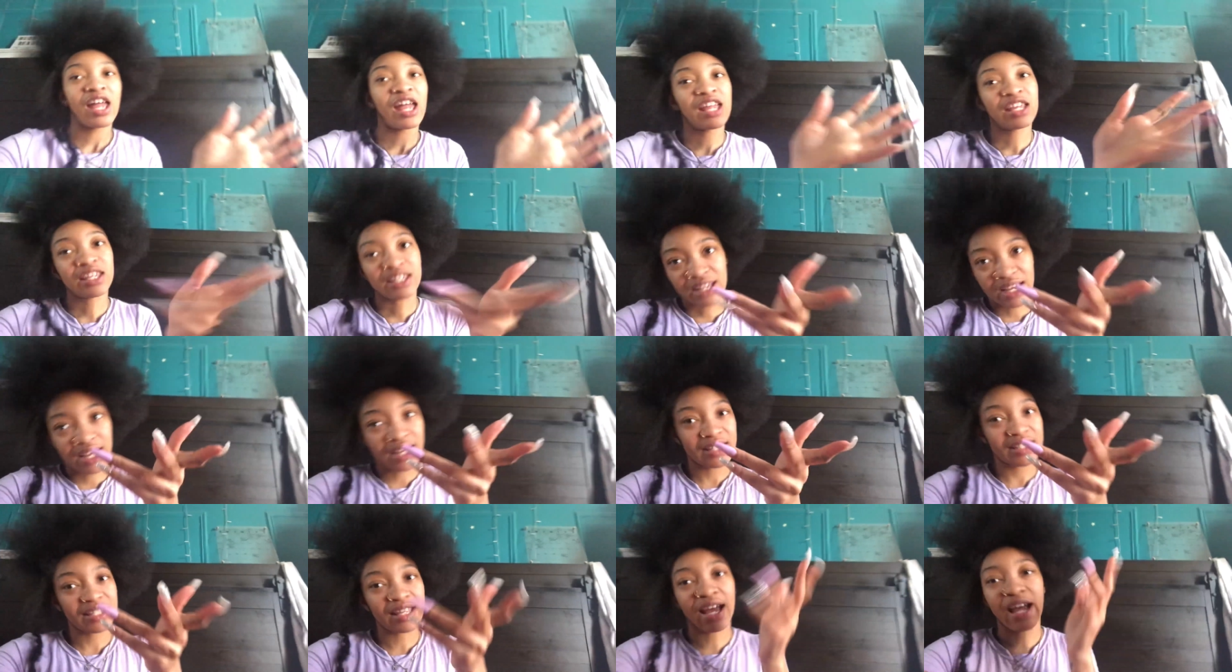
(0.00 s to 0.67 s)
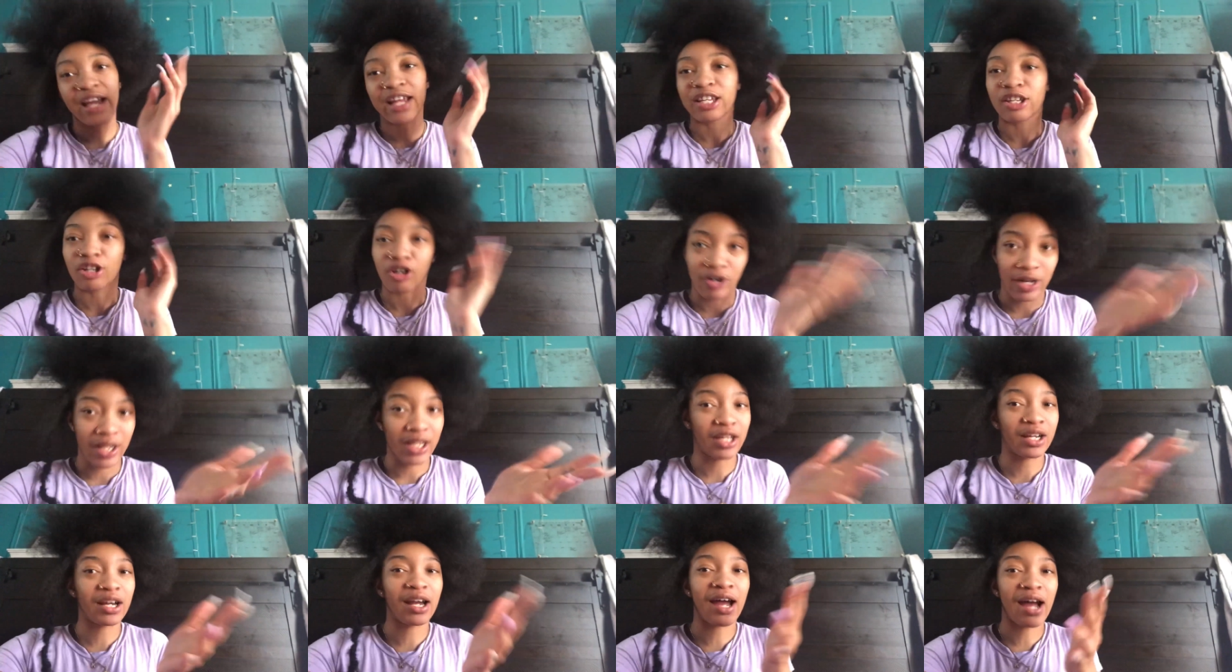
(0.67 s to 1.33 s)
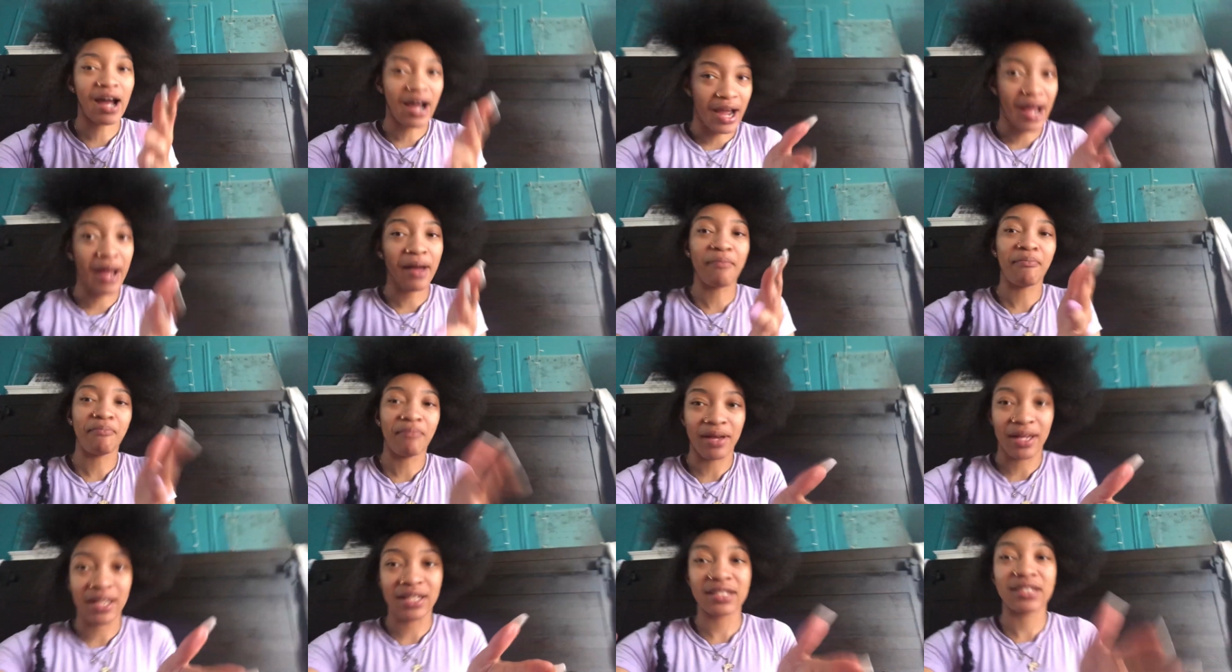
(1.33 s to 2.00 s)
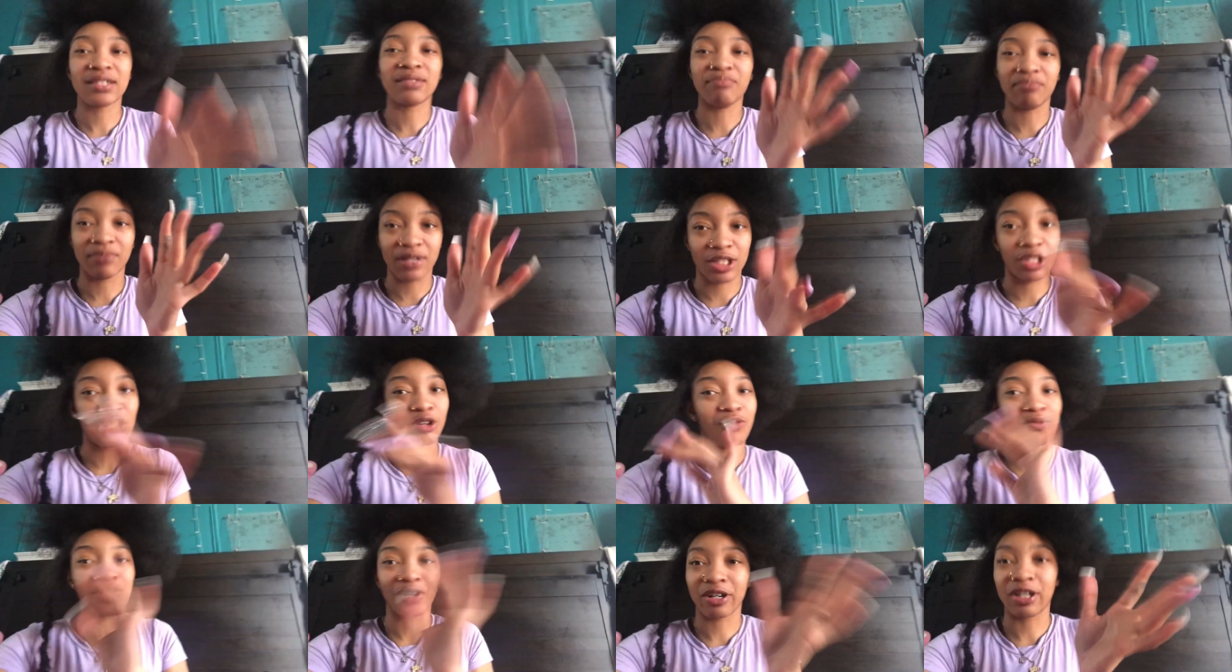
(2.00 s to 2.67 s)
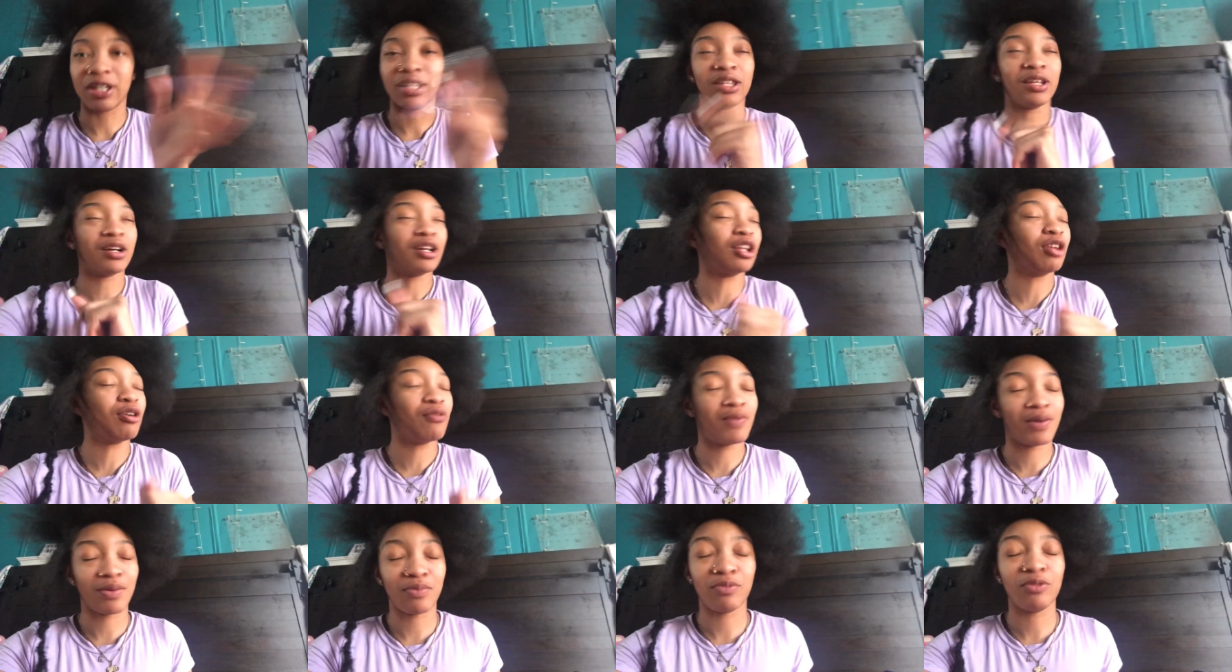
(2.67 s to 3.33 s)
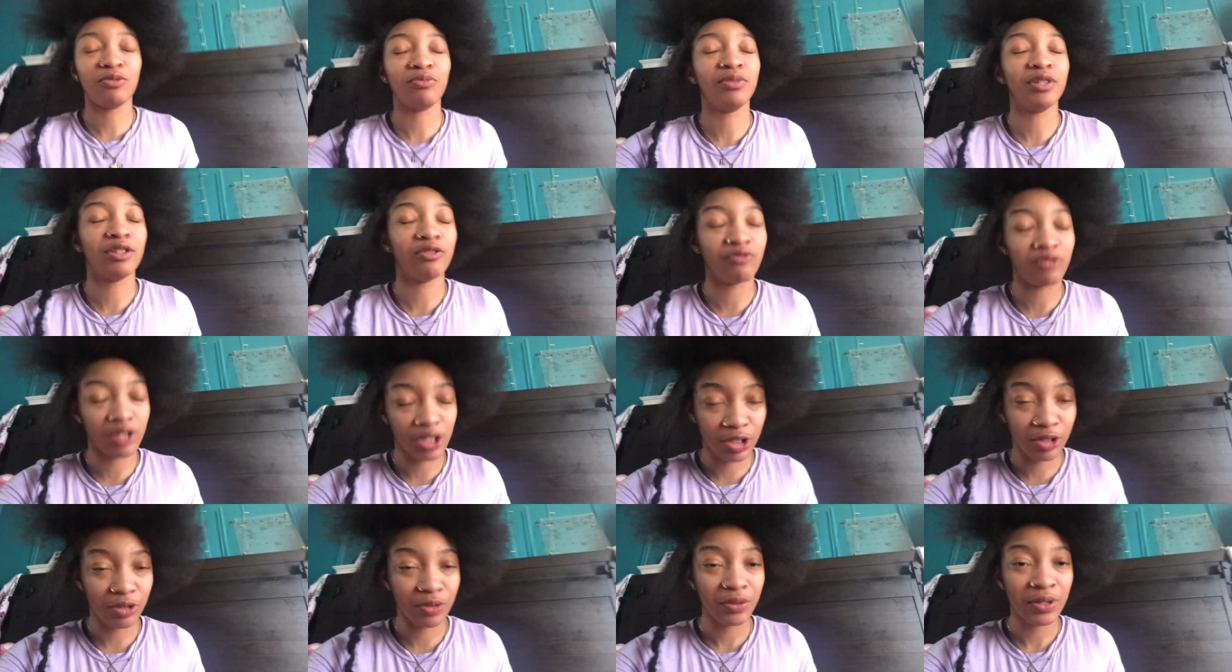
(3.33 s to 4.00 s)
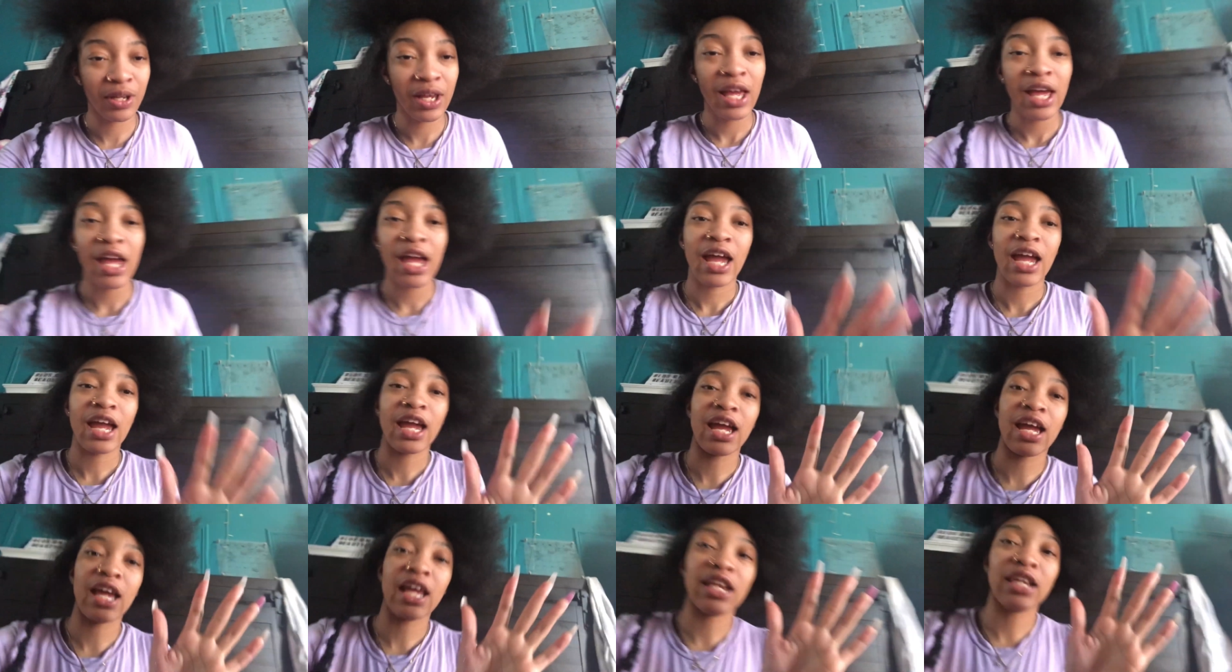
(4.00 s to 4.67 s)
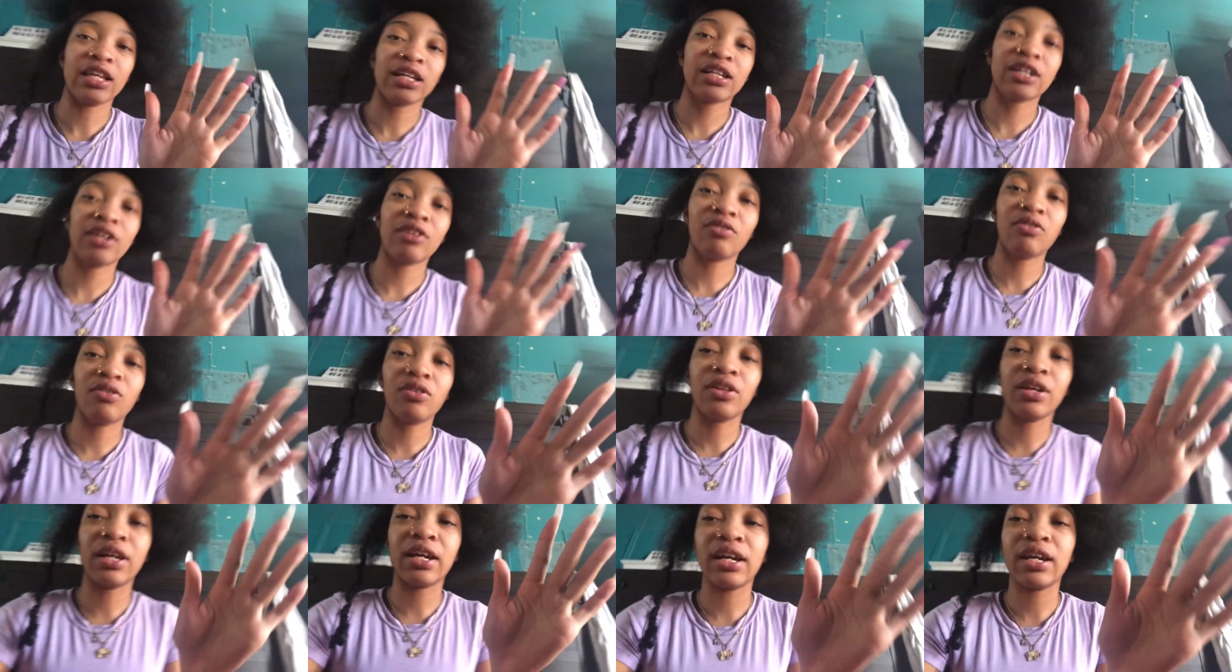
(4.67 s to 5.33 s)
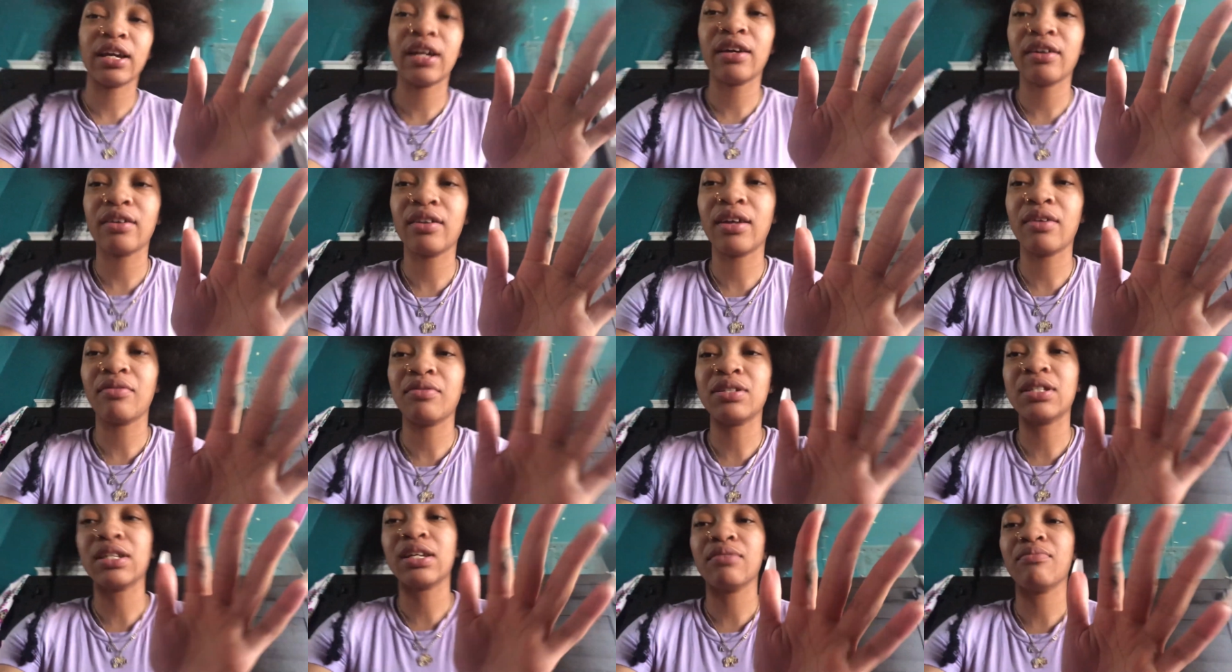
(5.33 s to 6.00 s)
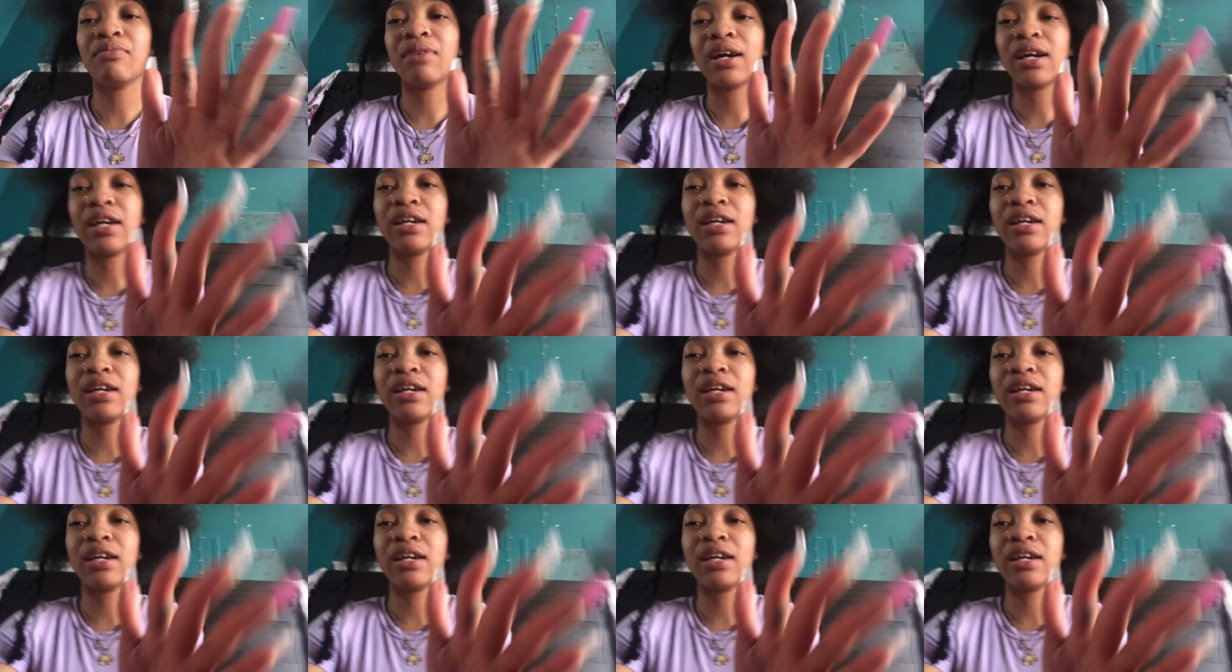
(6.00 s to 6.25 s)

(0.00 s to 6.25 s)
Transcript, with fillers: yes, I know I look a hot mess, but don't worry, the glow up will be real. And look at all the hair that was in my